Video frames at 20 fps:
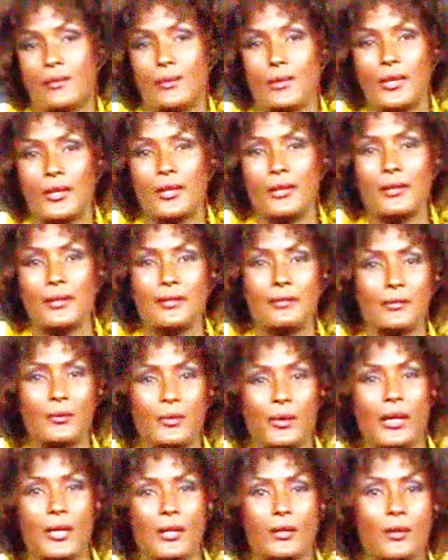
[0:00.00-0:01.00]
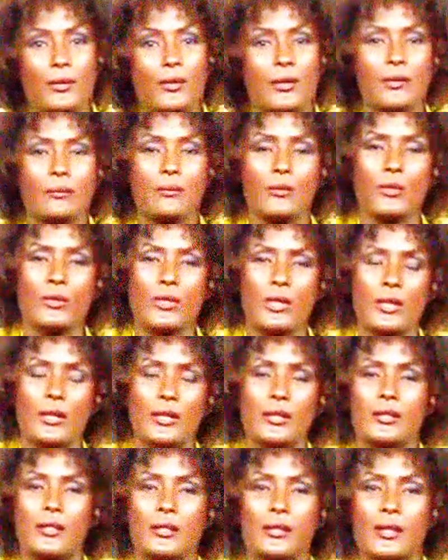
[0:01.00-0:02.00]
really, what I call it,
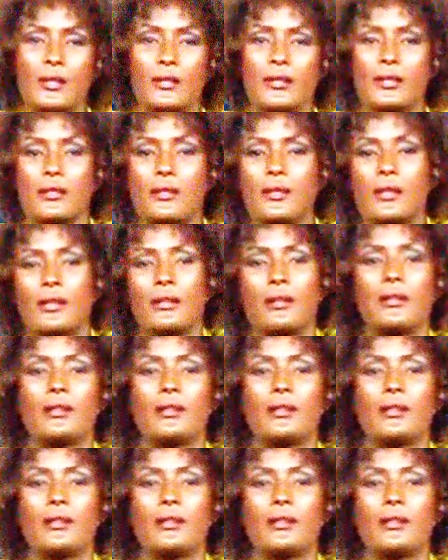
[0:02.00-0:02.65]
mutilated, and did